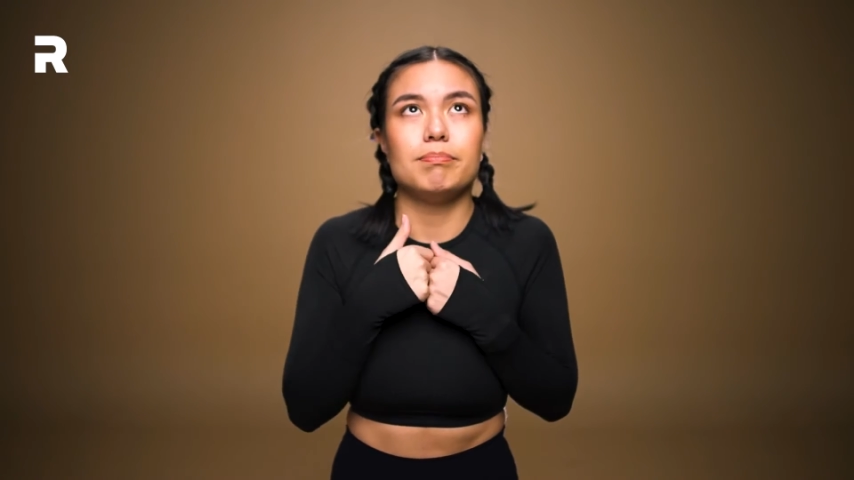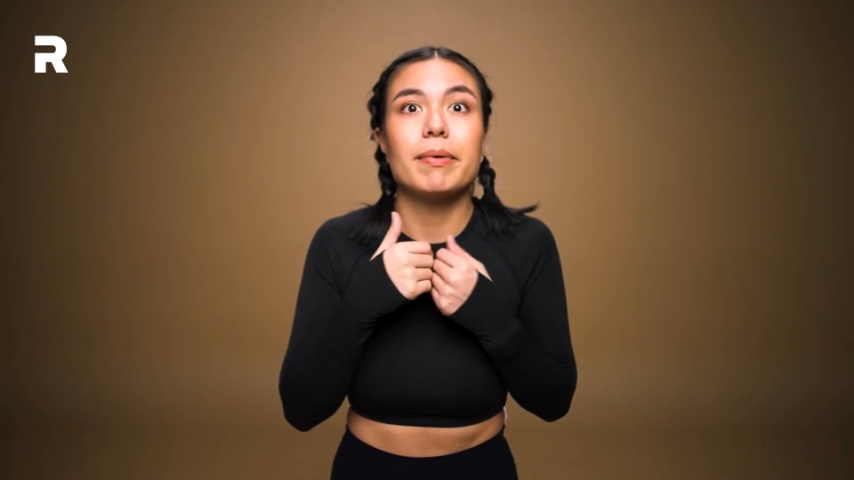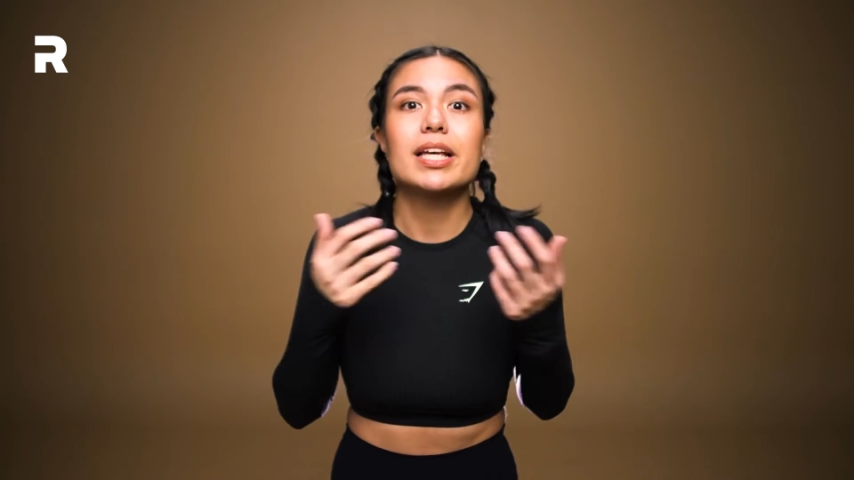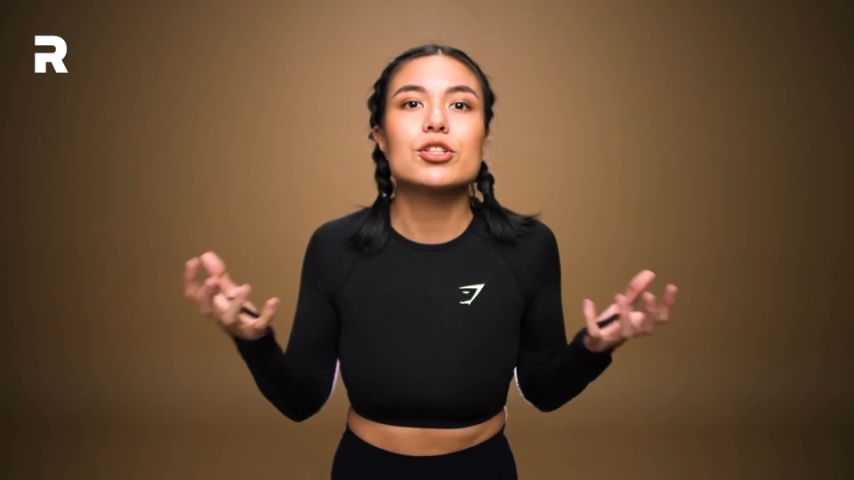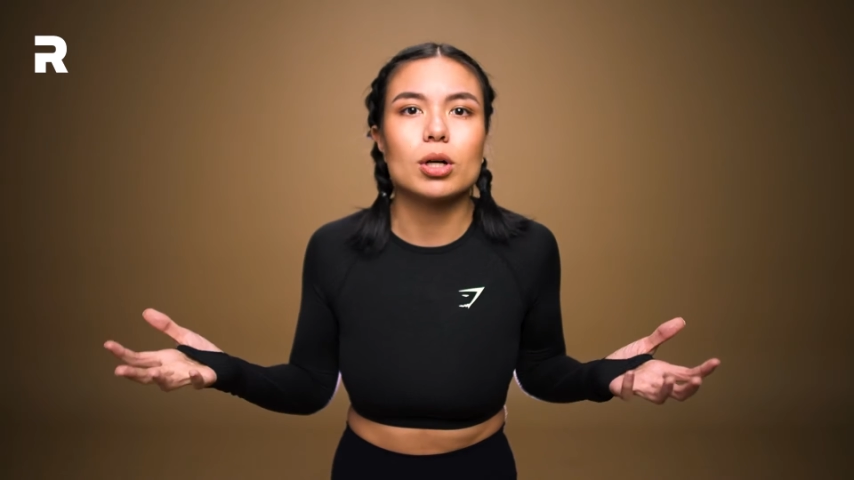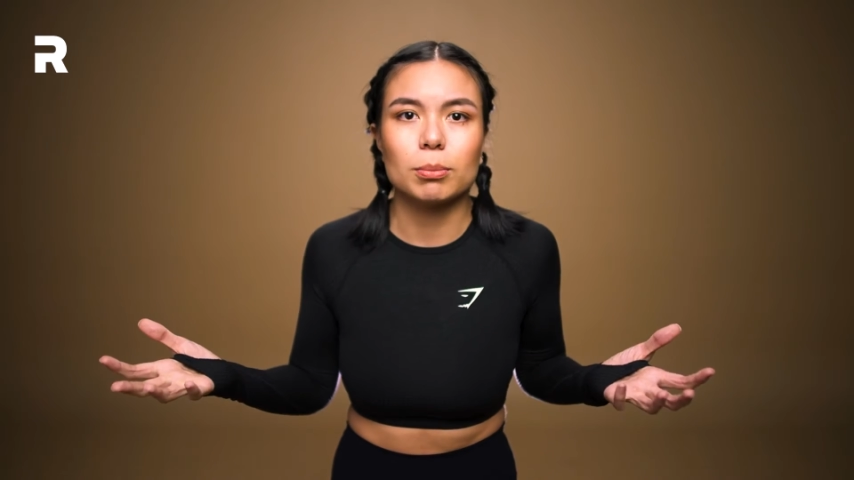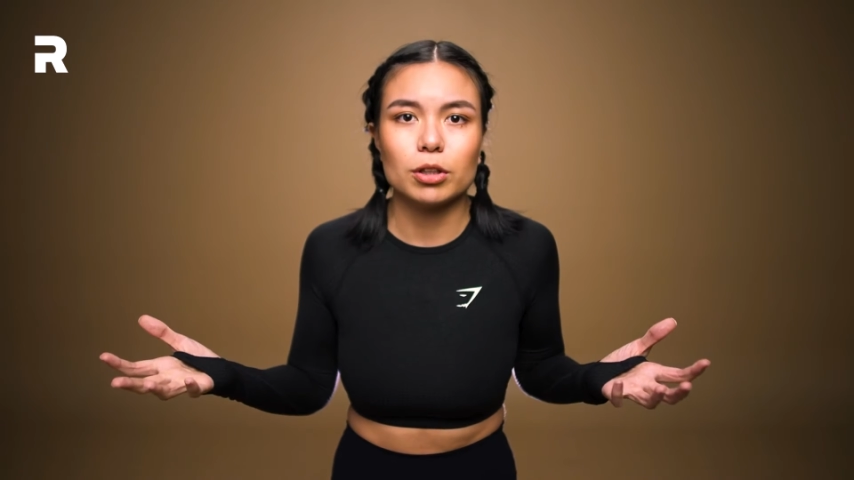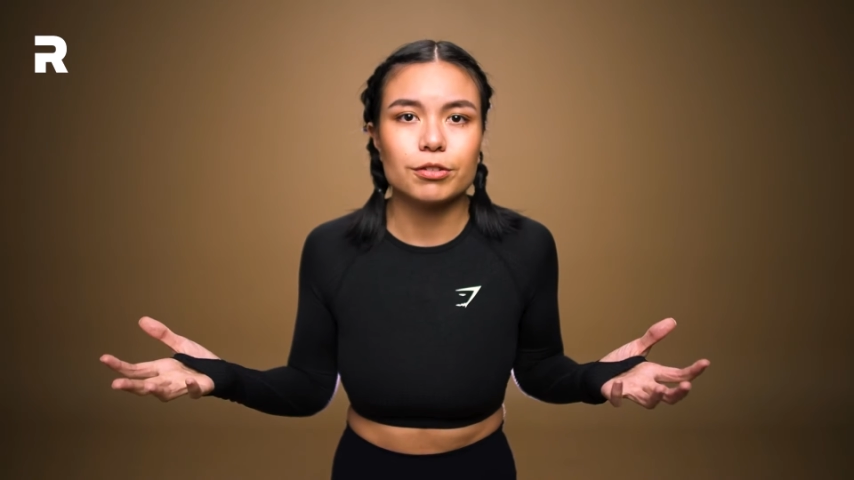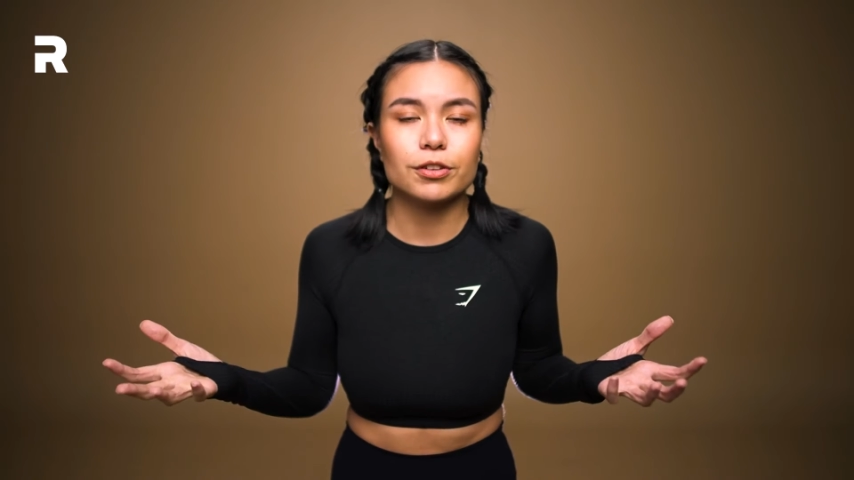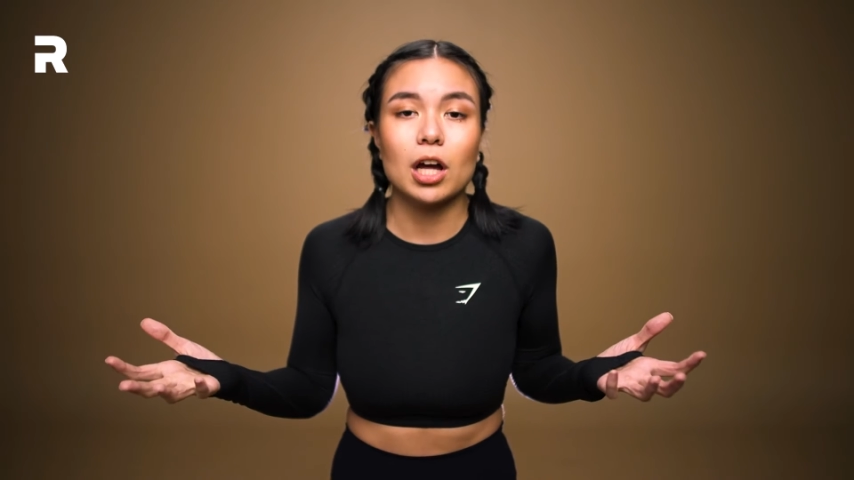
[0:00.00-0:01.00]

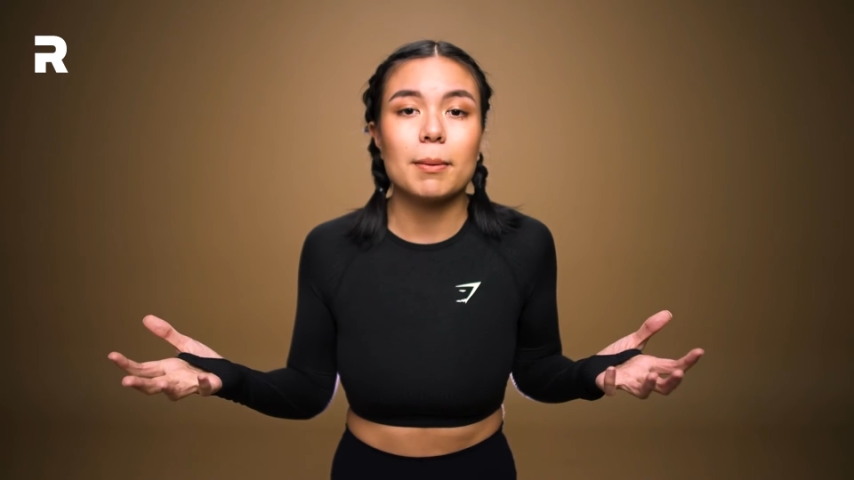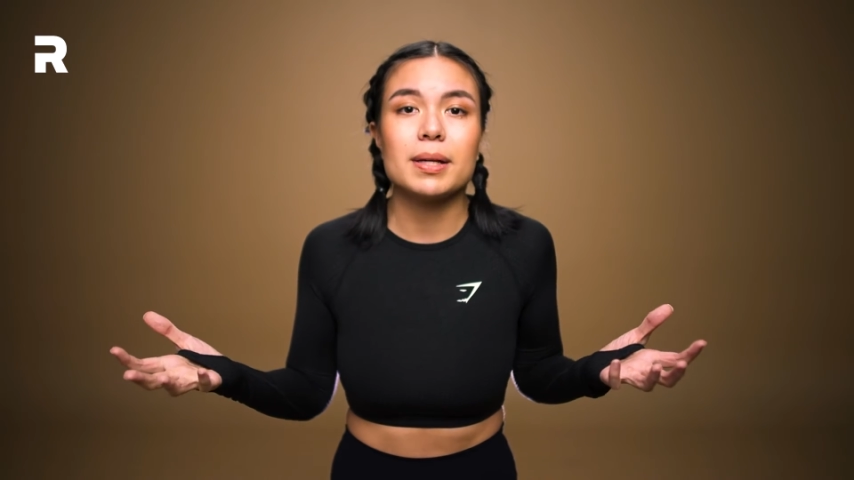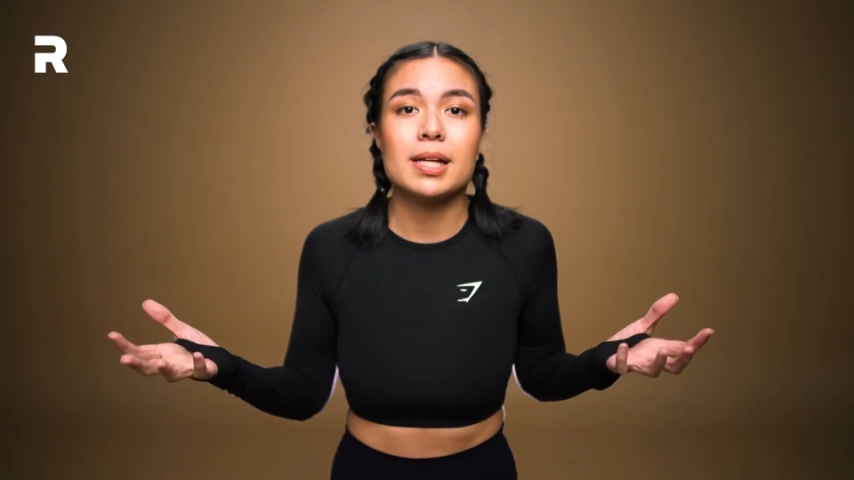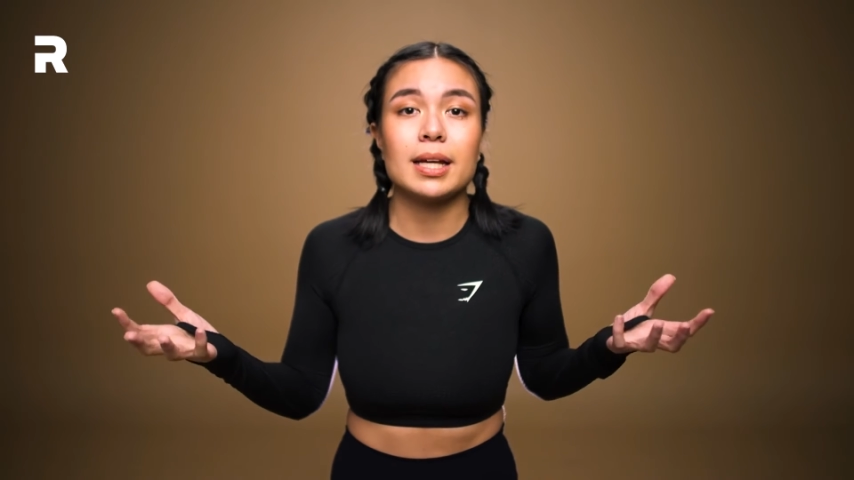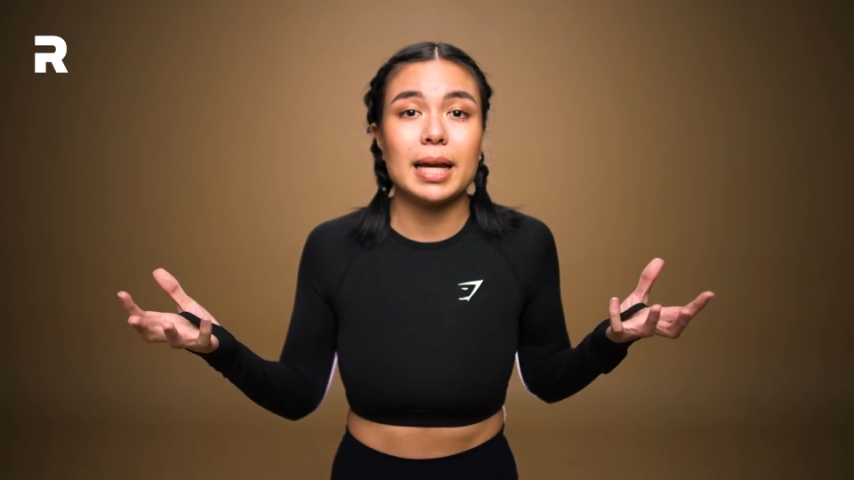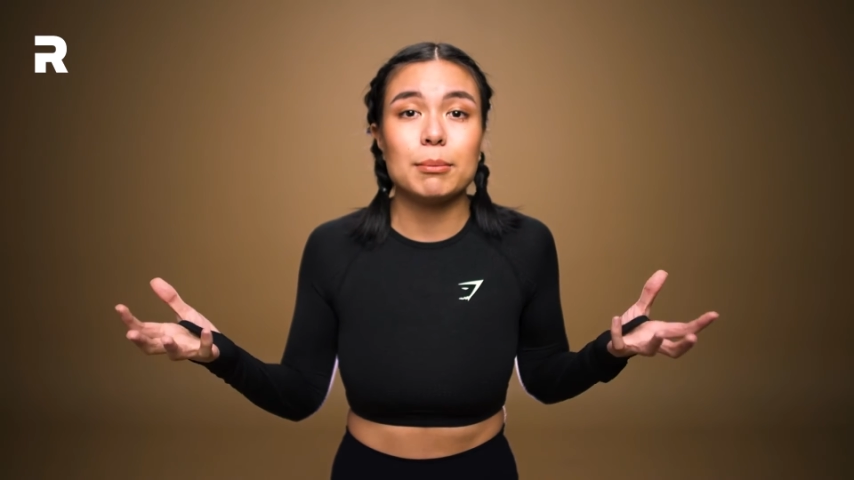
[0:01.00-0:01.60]
miserable for not being